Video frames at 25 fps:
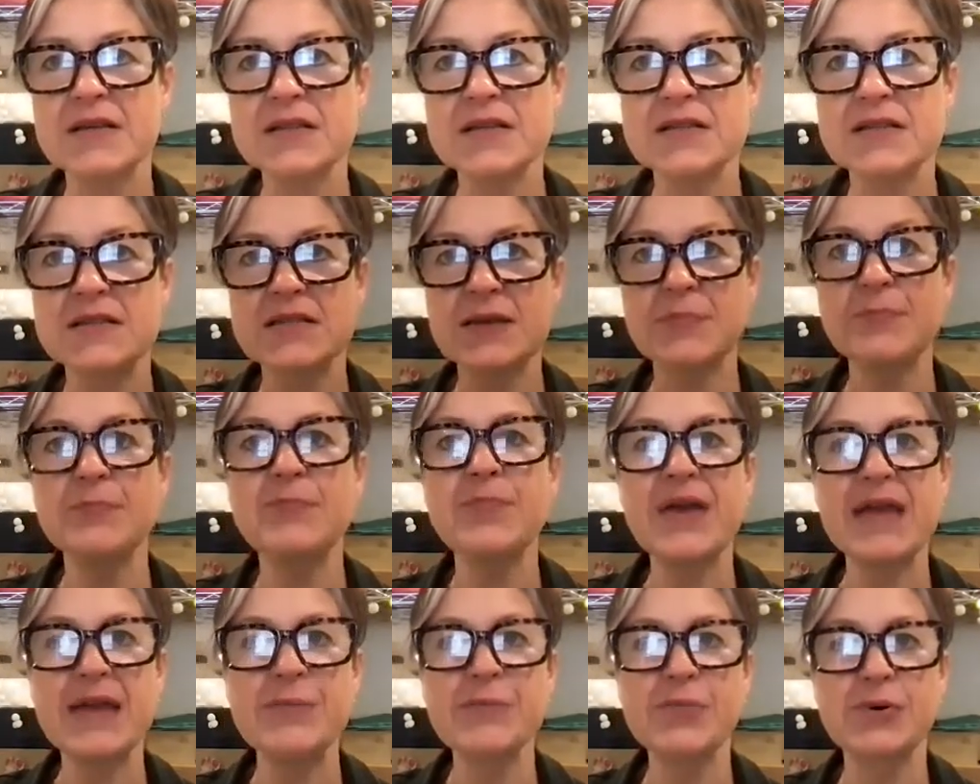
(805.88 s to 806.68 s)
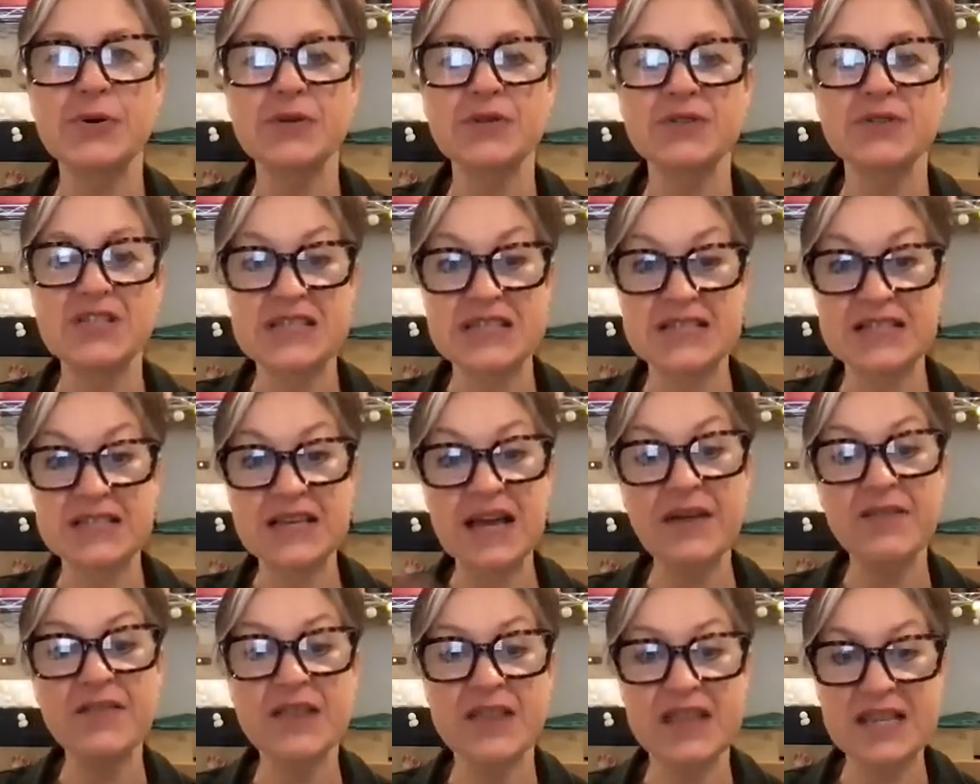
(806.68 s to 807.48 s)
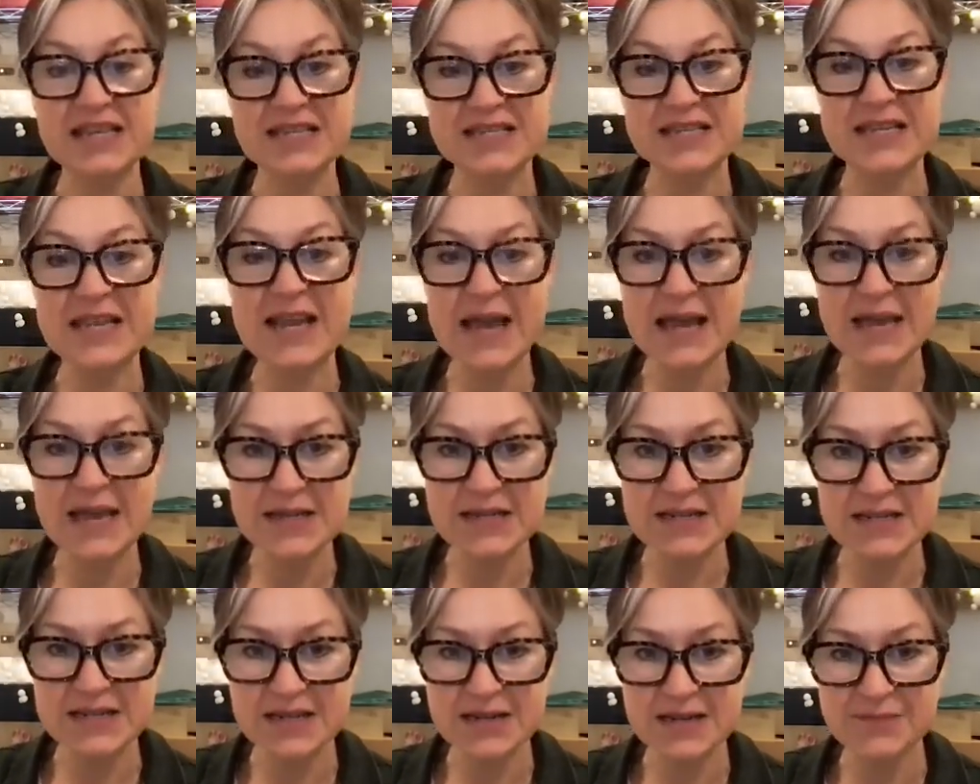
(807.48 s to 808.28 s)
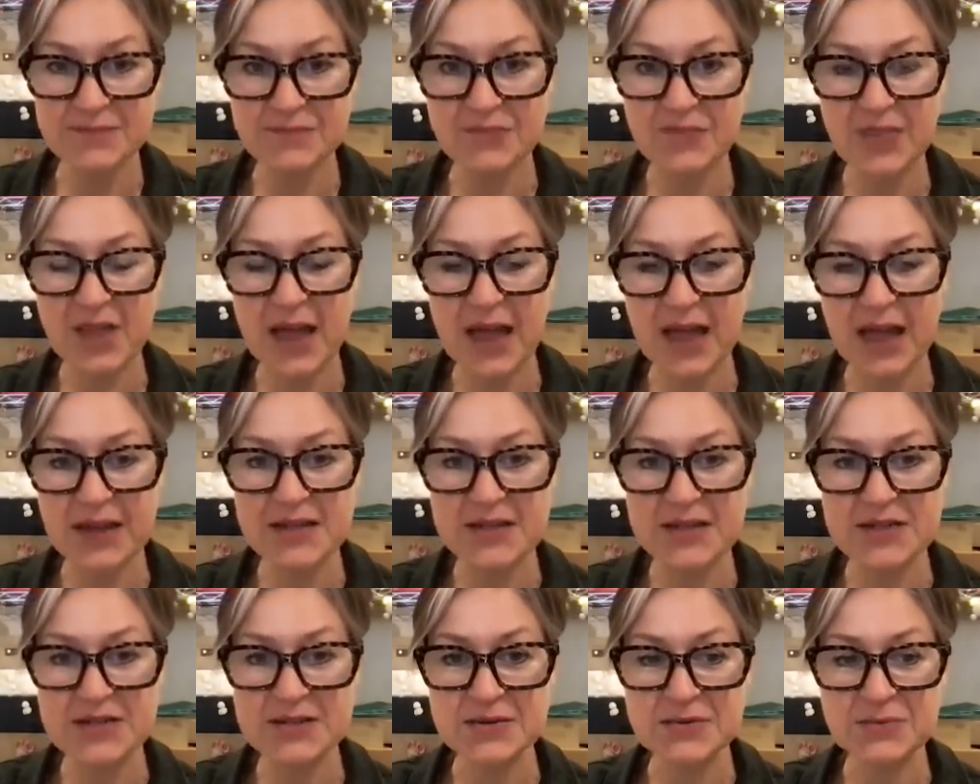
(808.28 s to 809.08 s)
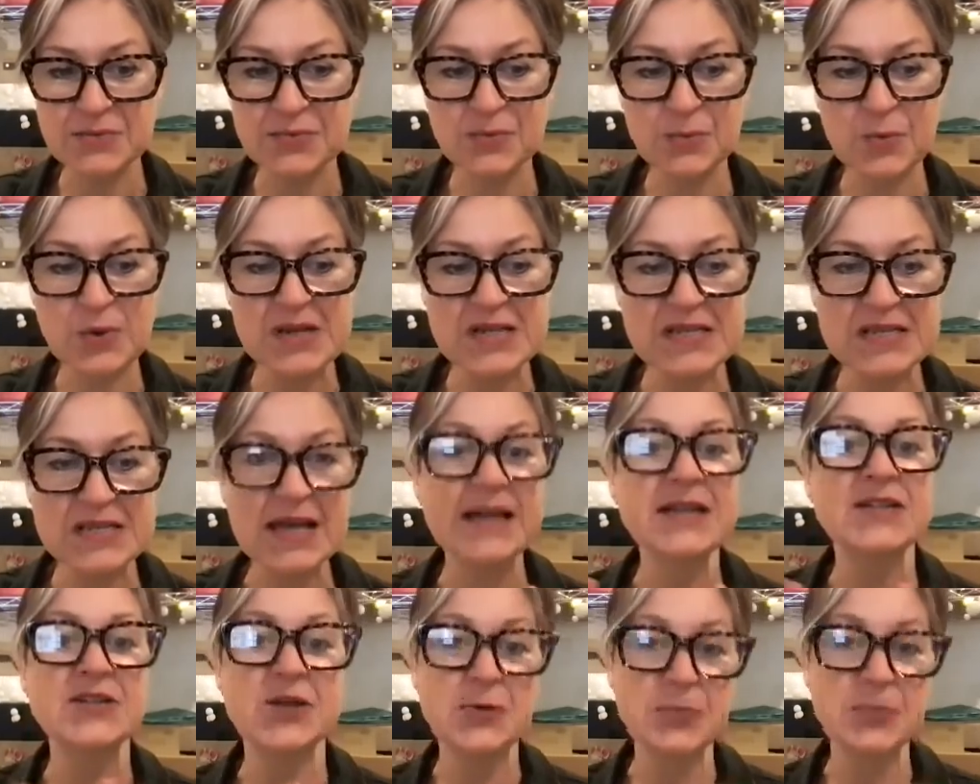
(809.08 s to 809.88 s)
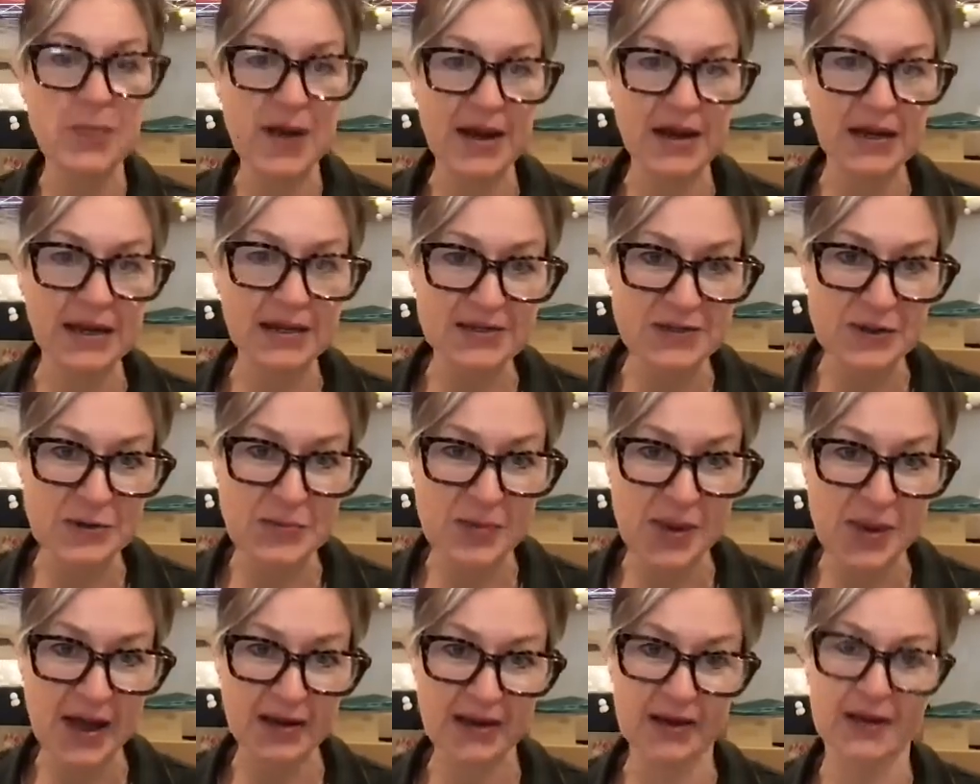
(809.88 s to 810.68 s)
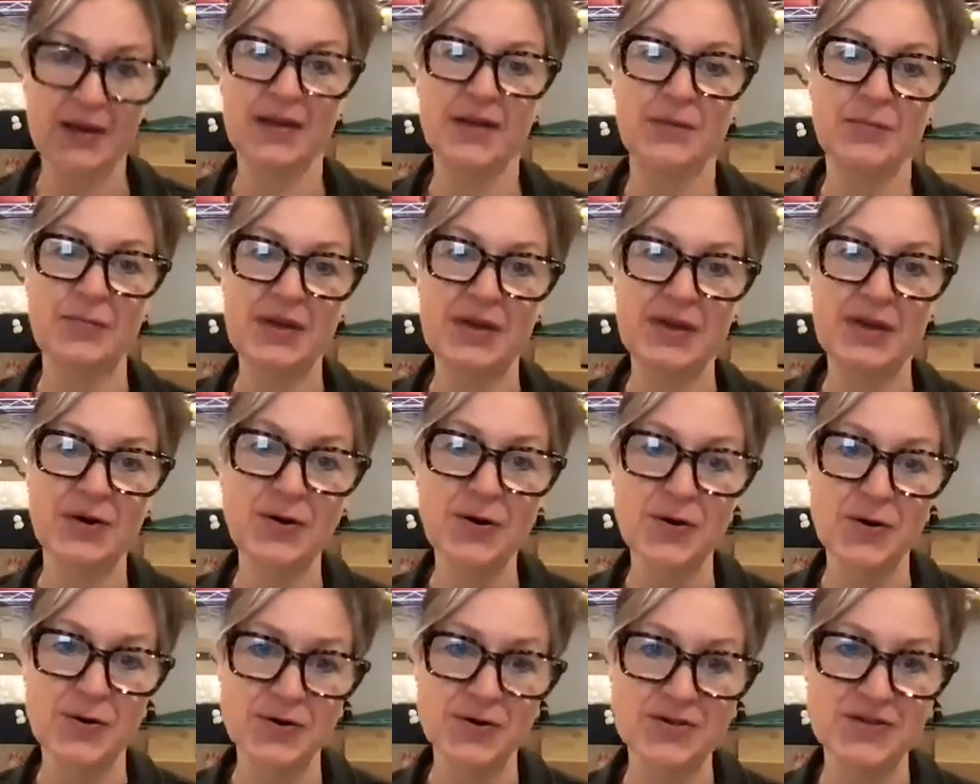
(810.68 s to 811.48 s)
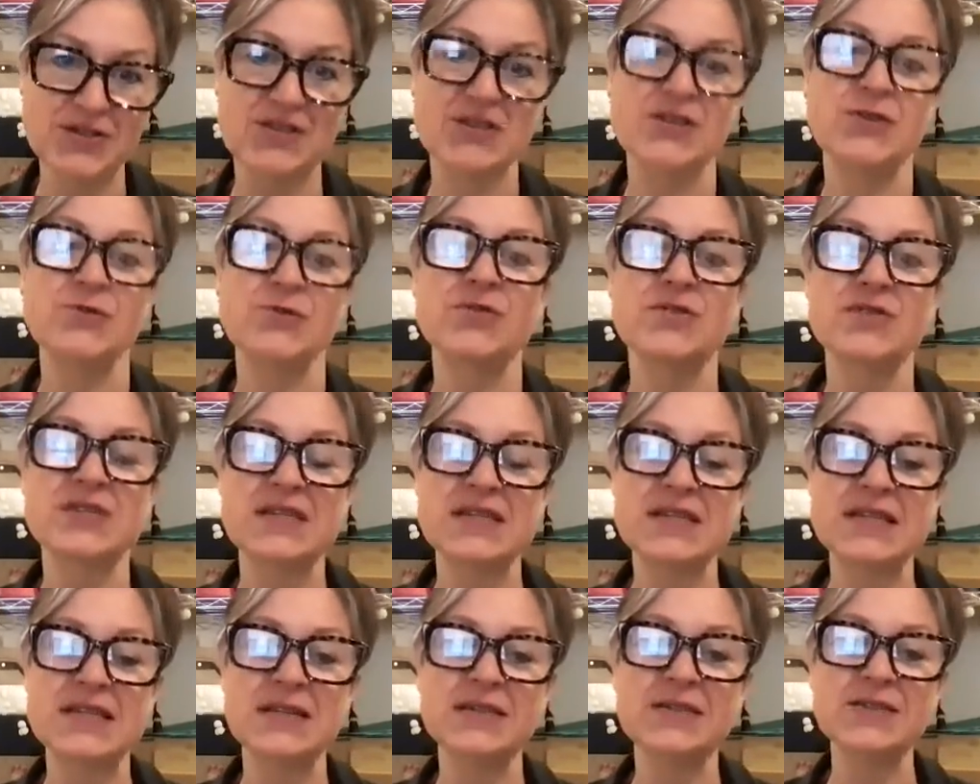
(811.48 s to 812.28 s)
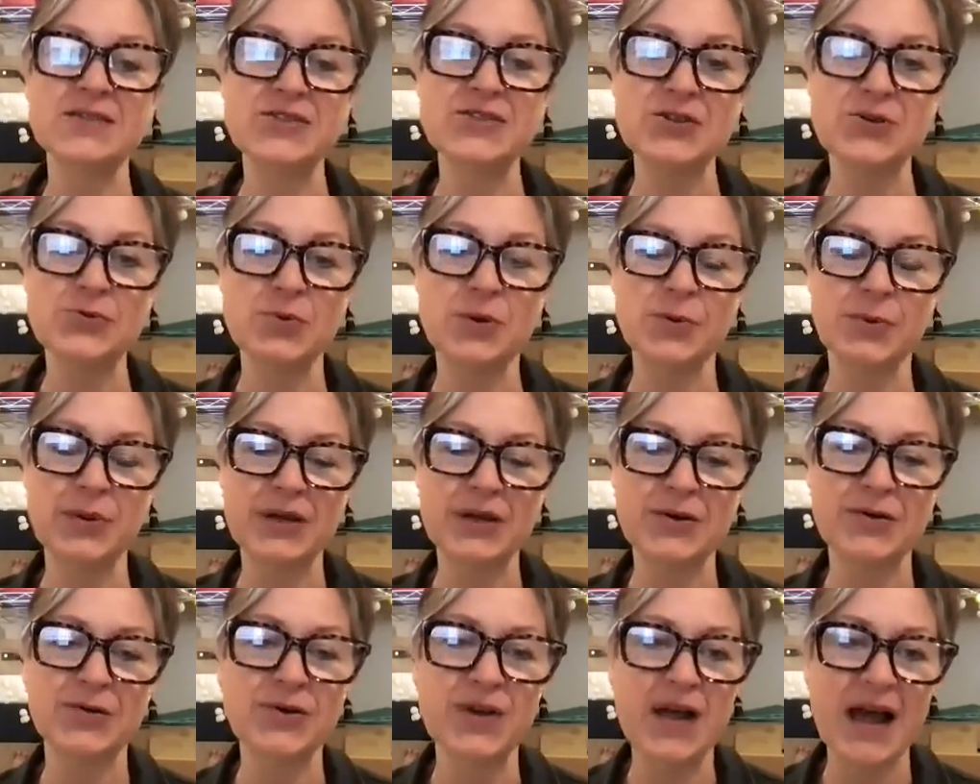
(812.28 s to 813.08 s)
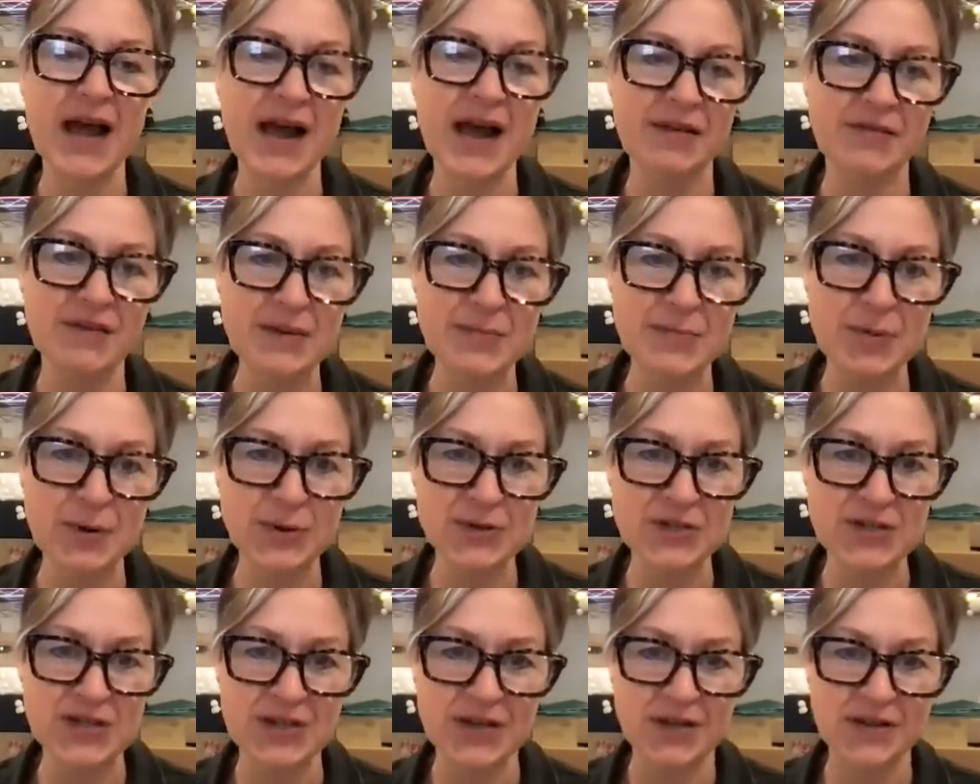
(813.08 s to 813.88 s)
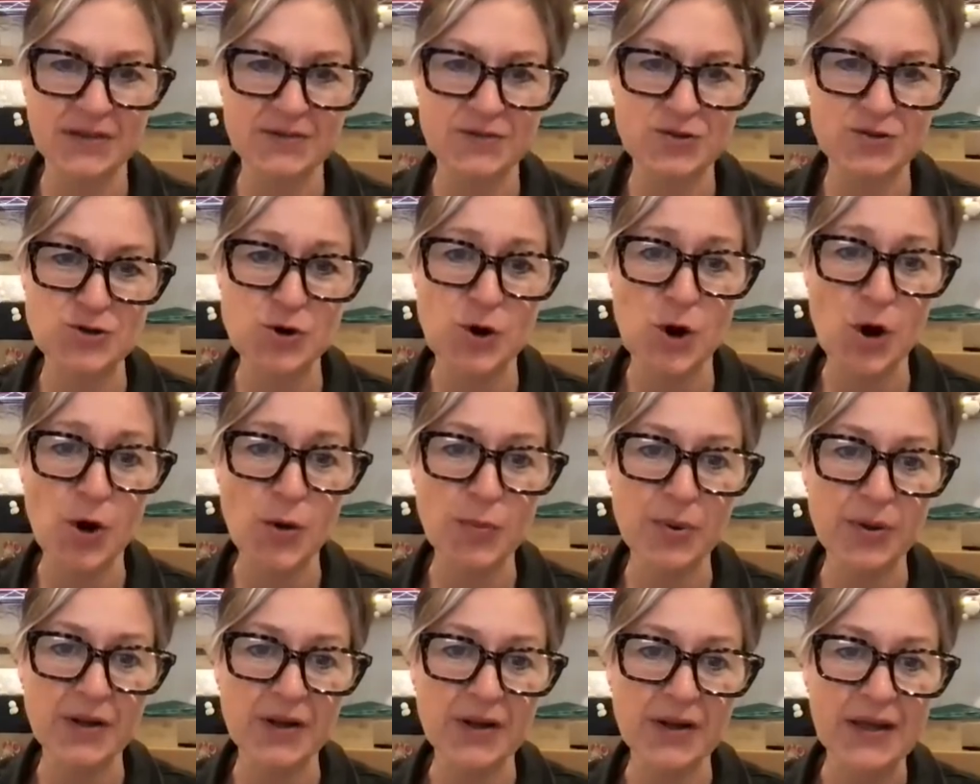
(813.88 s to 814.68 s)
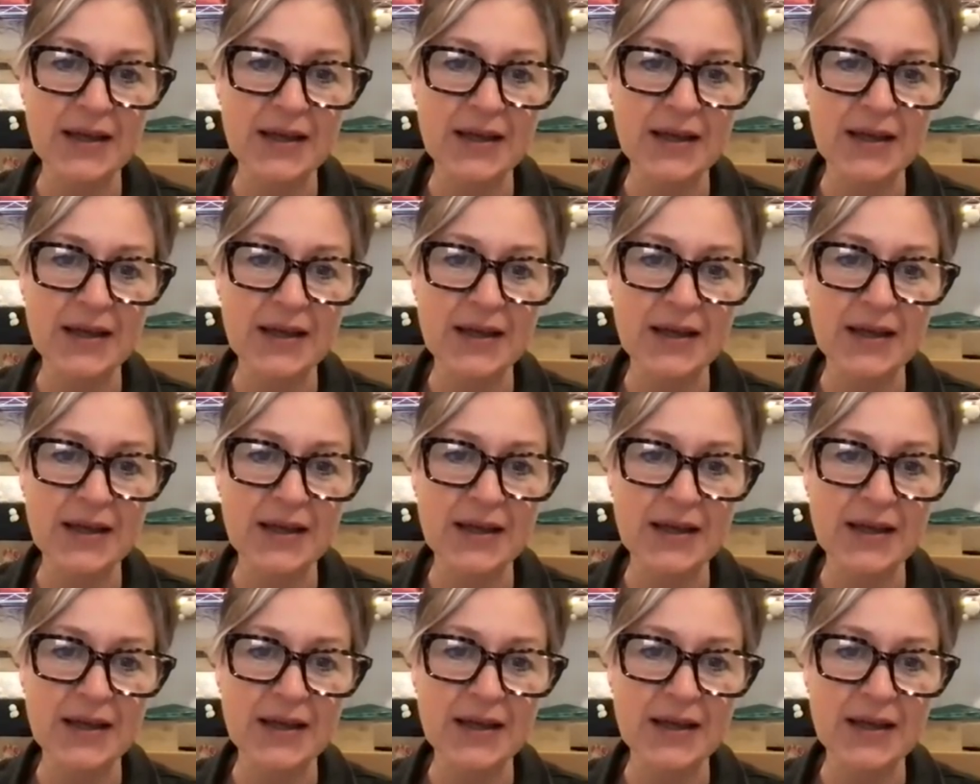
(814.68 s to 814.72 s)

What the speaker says: some people discover this late, and we say don't panic, because you can still do what we call a Harry Potter drop,